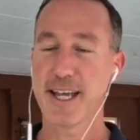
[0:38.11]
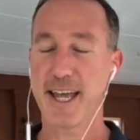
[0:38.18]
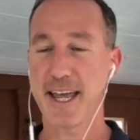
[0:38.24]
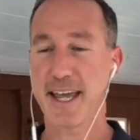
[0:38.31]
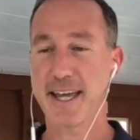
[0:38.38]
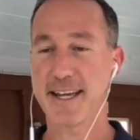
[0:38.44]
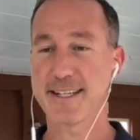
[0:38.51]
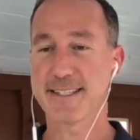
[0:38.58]

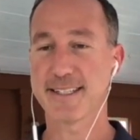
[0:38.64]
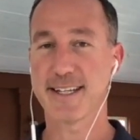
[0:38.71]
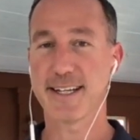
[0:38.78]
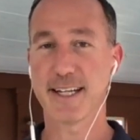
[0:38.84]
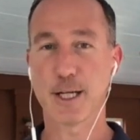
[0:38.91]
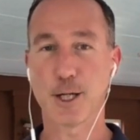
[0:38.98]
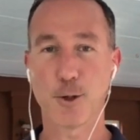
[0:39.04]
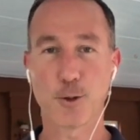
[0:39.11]
and
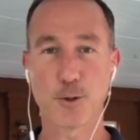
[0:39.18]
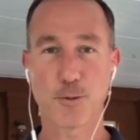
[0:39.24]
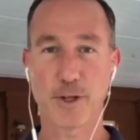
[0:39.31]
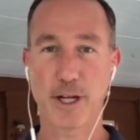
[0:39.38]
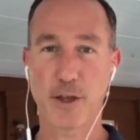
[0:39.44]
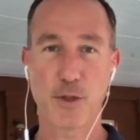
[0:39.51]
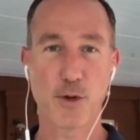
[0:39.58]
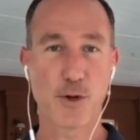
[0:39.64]
uh, it goes for
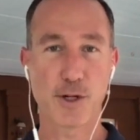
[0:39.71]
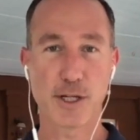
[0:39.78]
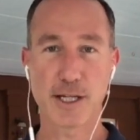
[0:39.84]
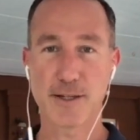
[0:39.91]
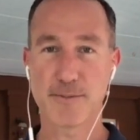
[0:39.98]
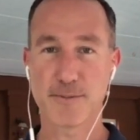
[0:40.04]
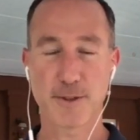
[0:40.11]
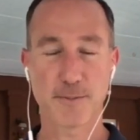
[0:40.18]
like
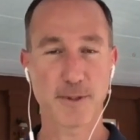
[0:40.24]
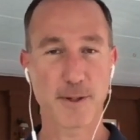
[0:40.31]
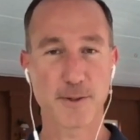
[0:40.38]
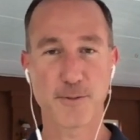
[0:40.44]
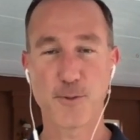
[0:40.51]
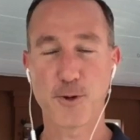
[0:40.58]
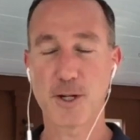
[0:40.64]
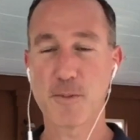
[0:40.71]
30,
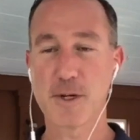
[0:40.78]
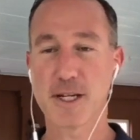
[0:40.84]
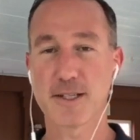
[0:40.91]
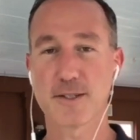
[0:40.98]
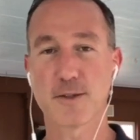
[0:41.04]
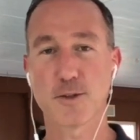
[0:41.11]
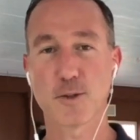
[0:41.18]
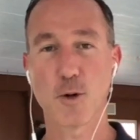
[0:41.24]
sometimes 40 minutes.